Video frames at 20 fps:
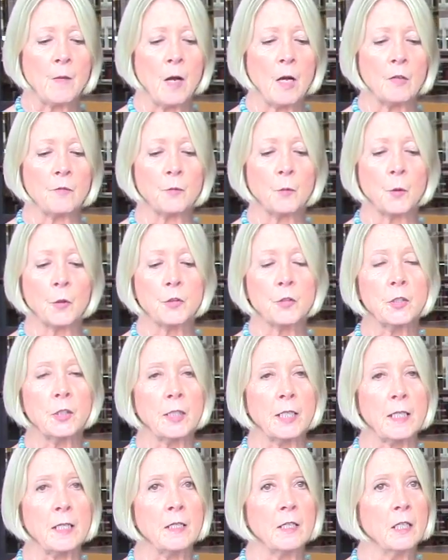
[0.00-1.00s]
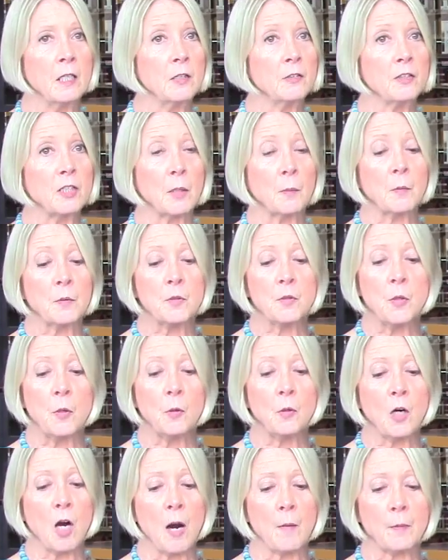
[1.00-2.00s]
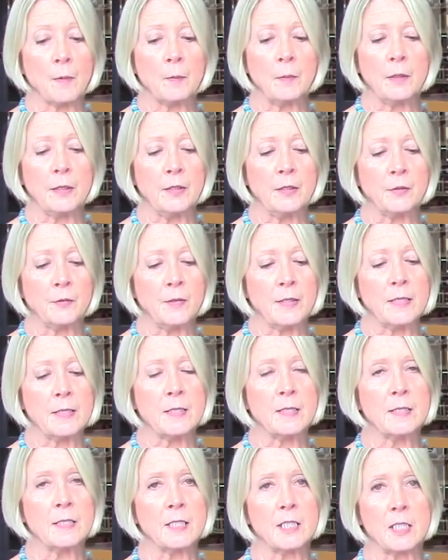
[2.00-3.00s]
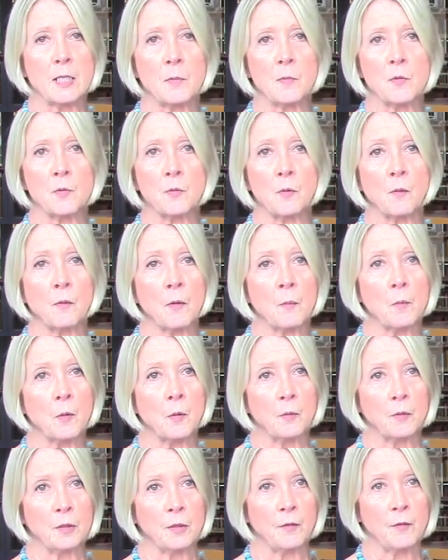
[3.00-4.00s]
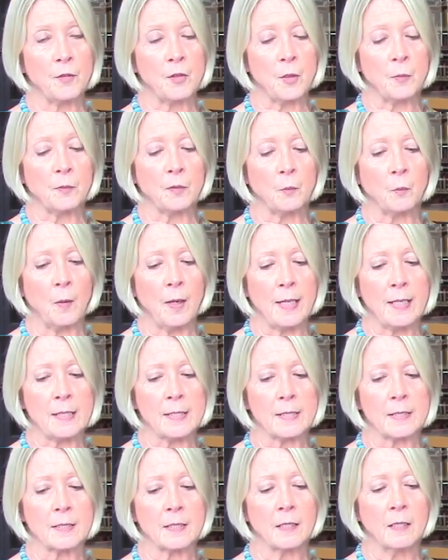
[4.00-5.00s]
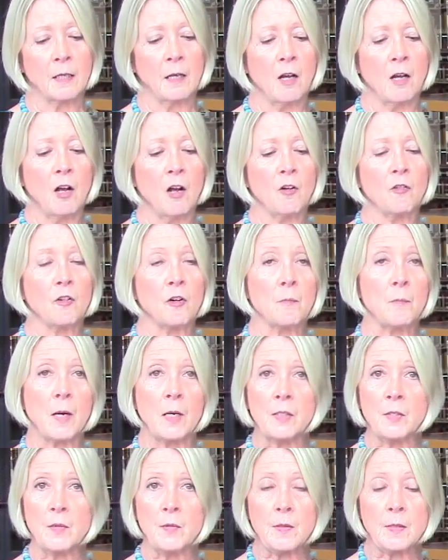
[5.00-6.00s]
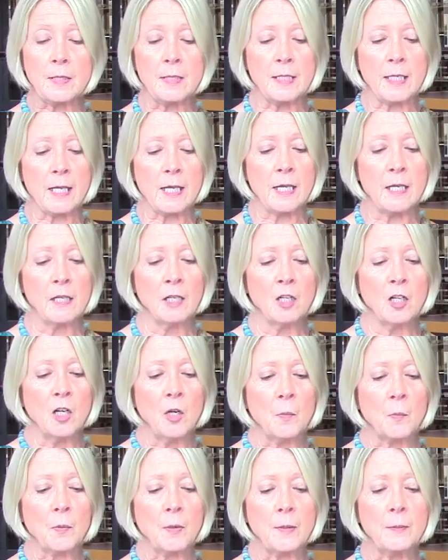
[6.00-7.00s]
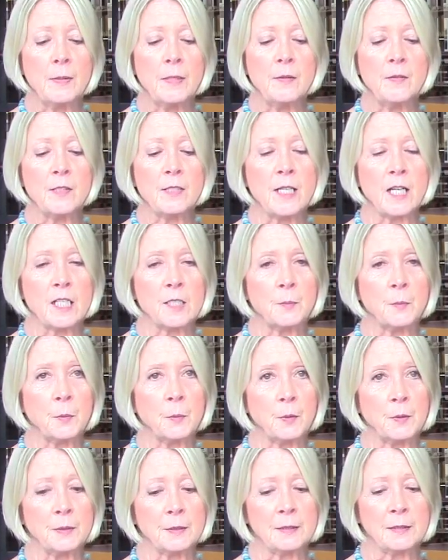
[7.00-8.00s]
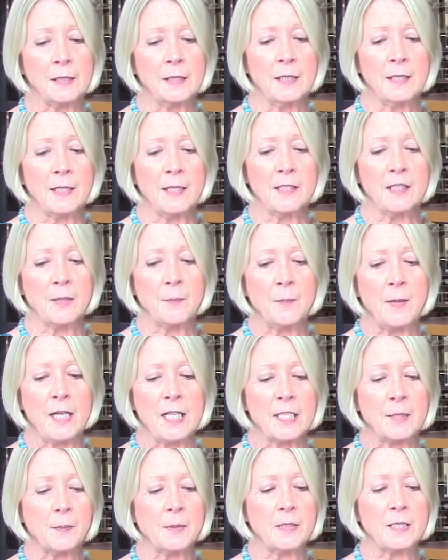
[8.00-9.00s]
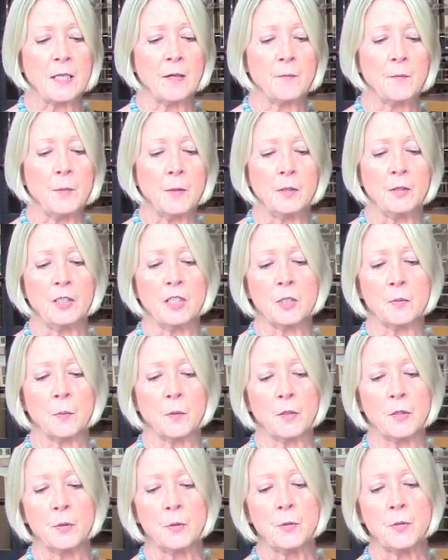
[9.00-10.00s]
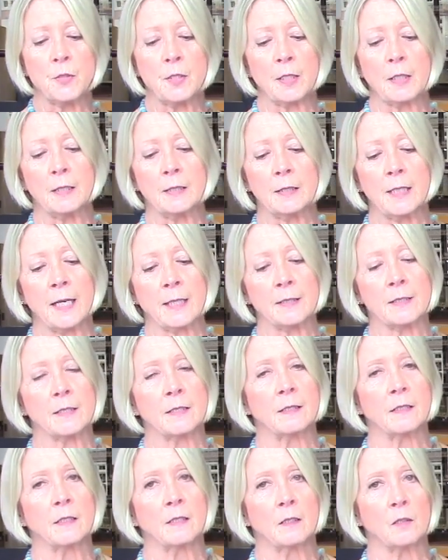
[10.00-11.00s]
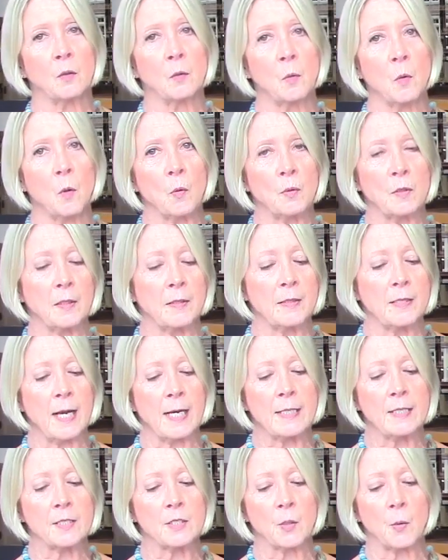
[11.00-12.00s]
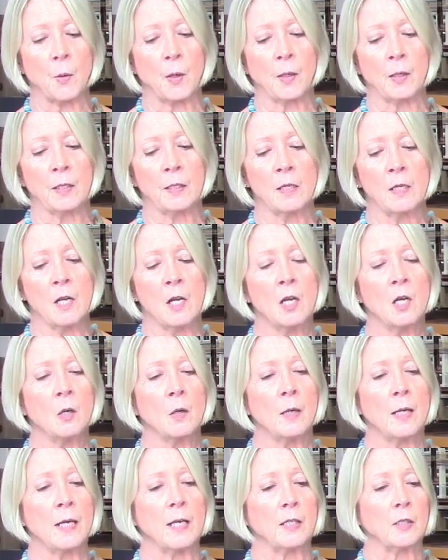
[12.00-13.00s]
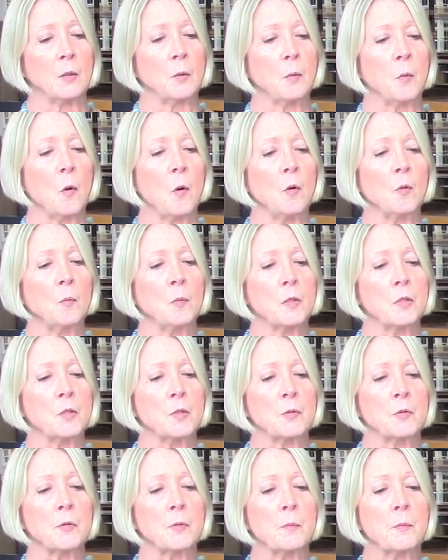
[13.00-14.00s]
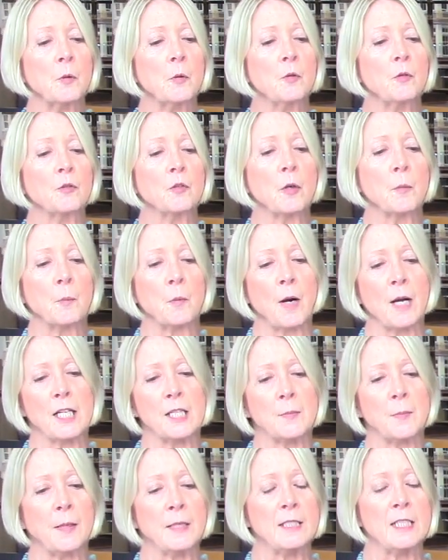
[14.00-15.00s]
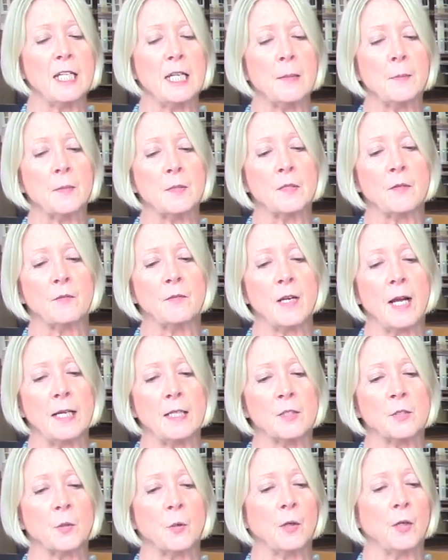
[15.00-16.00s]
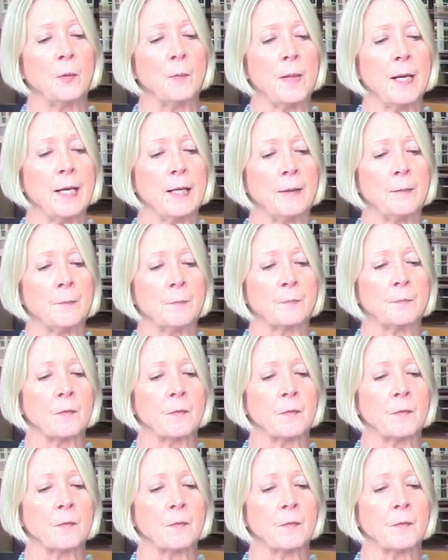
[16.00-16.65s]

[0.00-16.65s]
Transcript: Unfortunately, there was no comparable increase in systems for removal of human waste. For much of the city, primitive cesspools in the basements of buildings were used to collect, quote, night soil, end quote, which was removed for a price by teams of night soil men.